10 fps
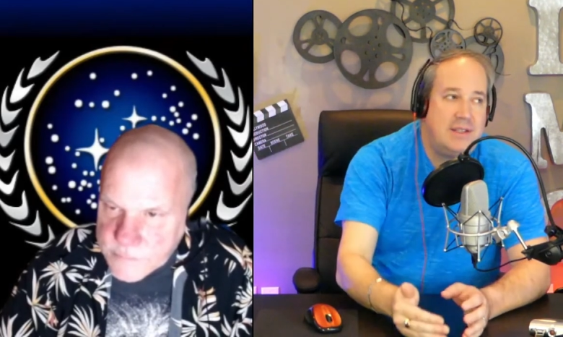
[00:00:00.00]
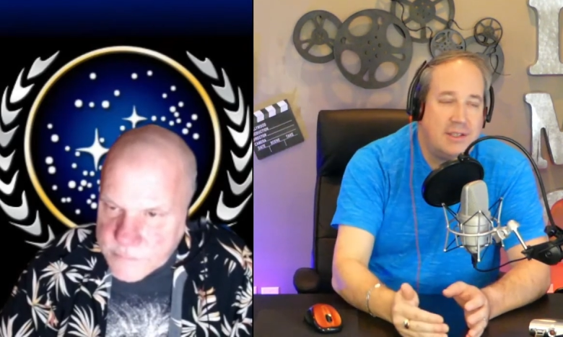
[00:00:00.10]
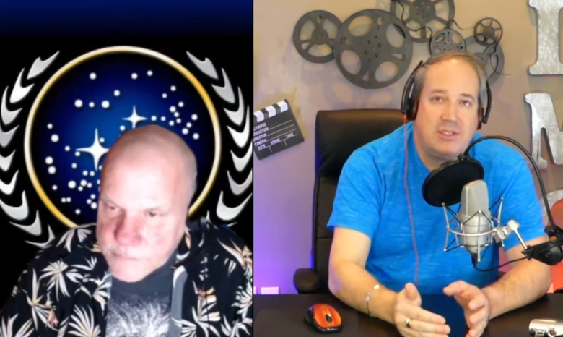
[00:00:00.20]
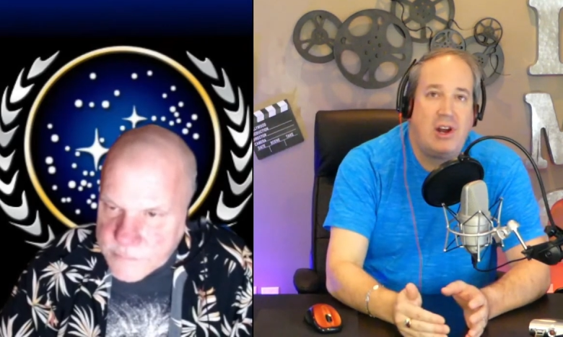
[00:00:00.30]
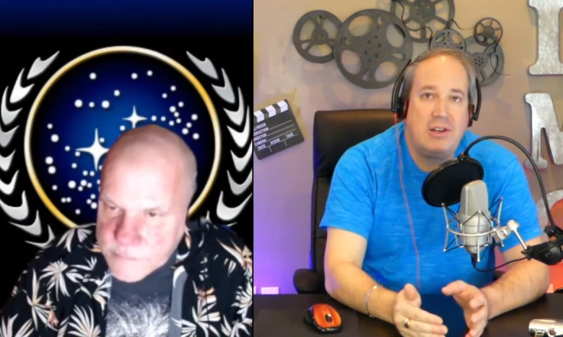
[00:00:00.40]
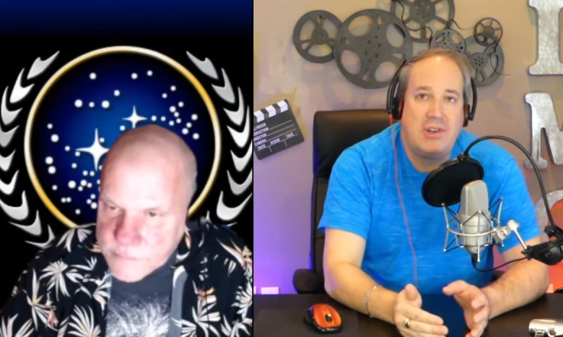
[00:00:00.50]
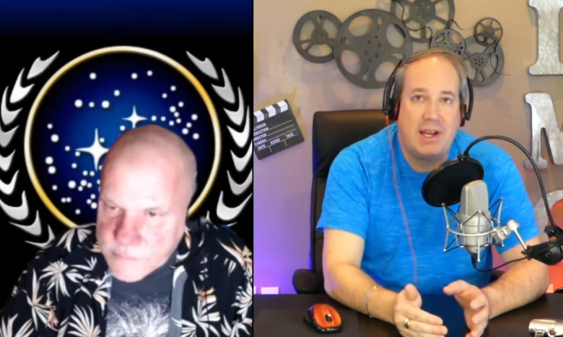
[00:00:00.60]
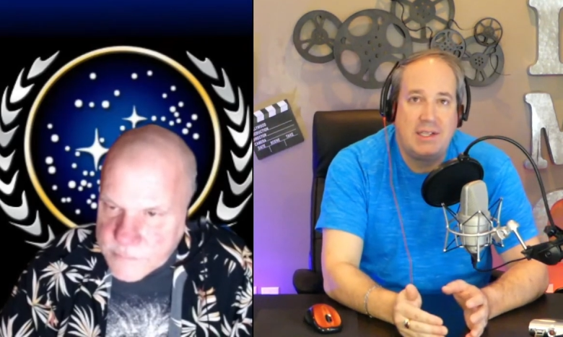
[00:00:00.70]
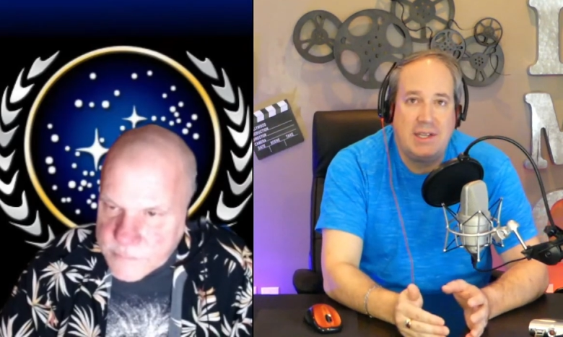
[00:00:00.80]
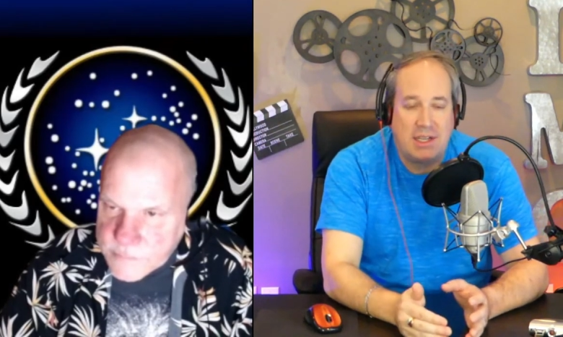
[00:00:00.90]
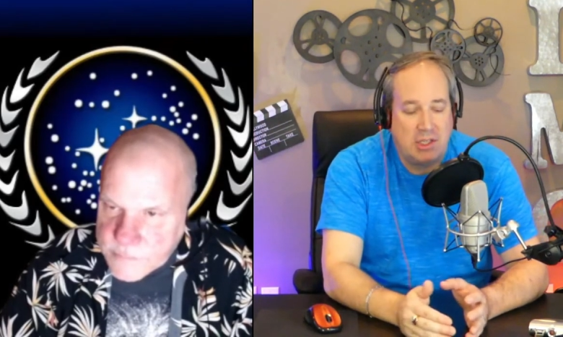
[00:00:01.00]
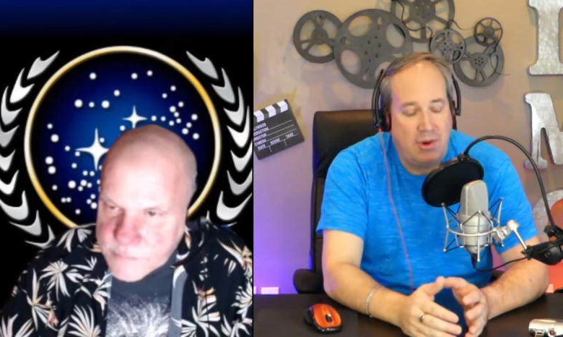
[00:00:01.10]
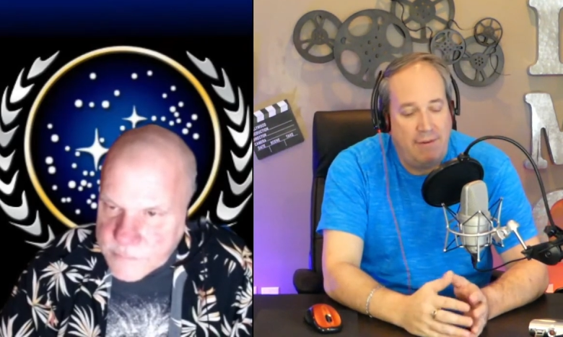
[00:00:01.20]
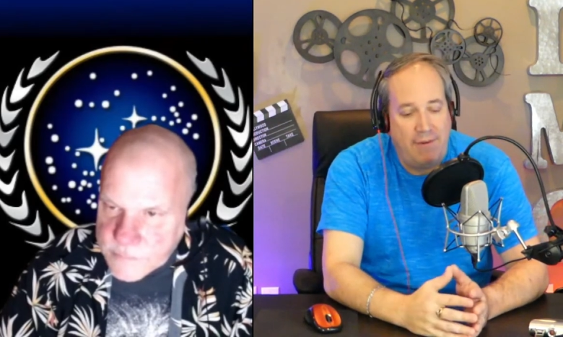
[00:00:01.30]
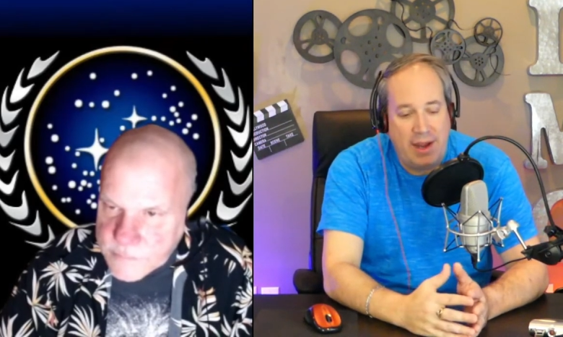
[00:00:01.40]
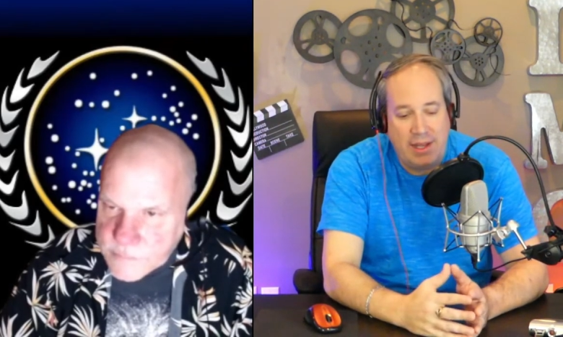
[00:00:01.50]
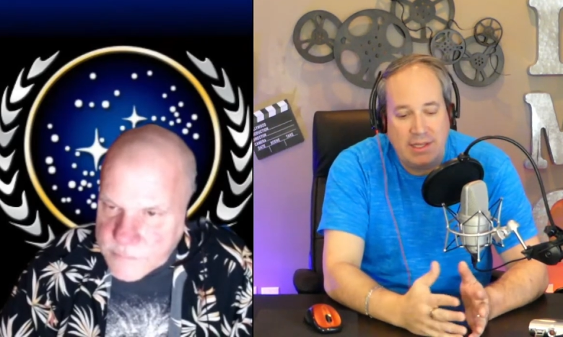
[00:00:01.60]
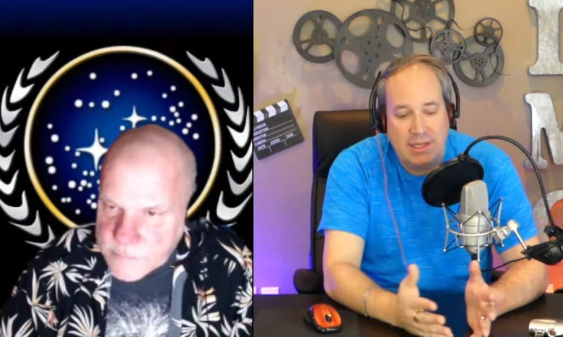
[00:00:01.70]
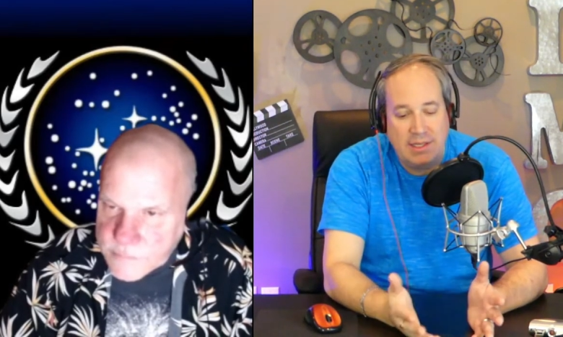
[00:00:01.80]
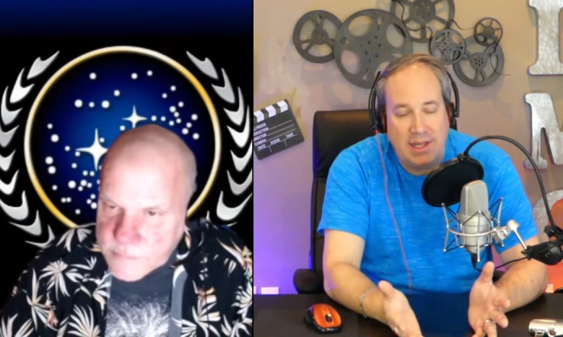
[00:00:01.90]
Speaker 1: until Star Trek six where he finally
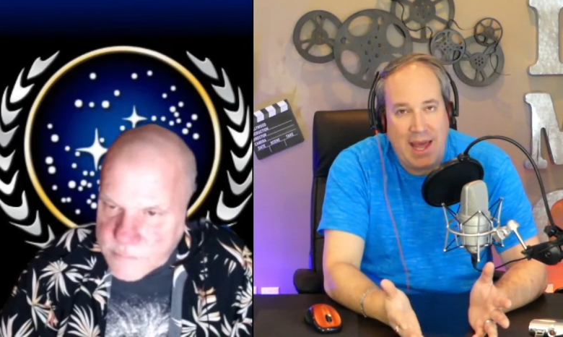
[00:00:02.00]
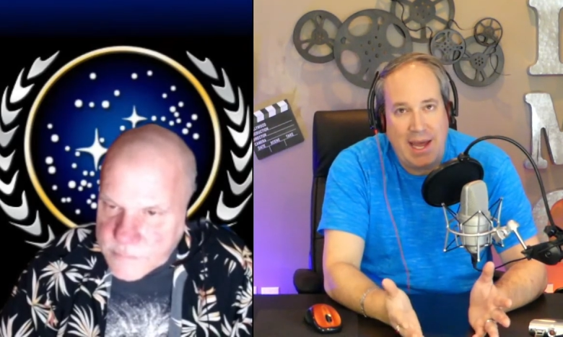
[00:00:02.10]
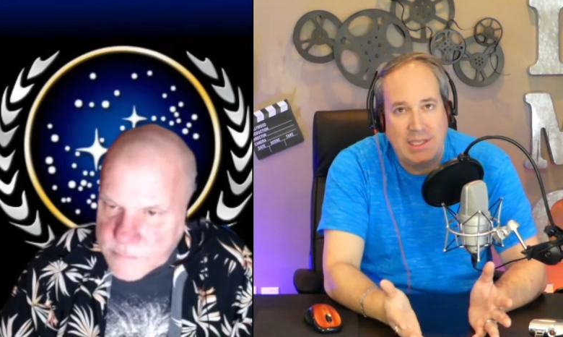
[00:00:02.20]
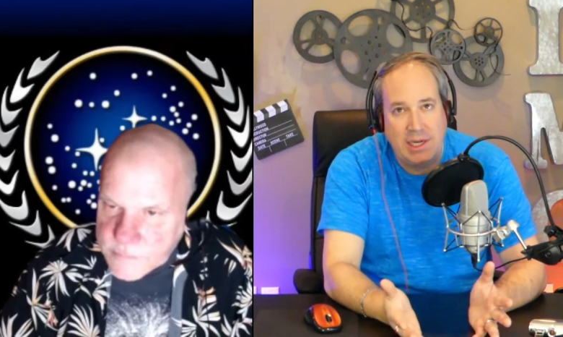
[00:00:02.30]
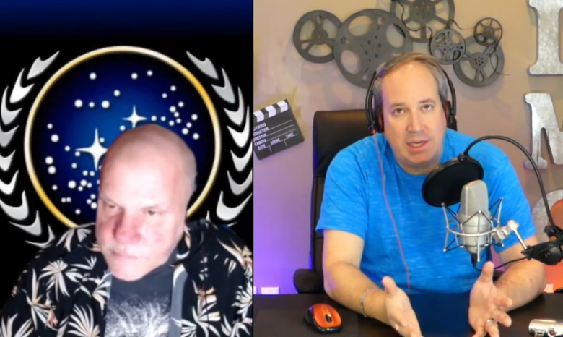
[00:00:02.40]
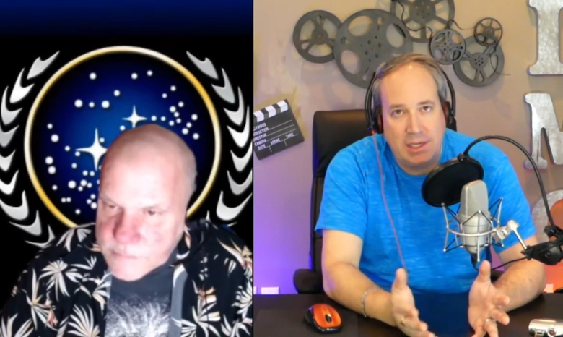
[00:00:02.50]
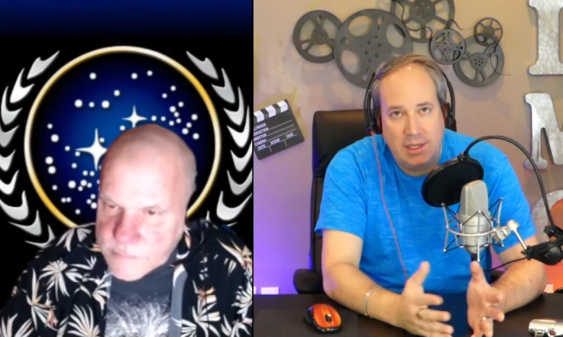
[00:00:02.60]
says logic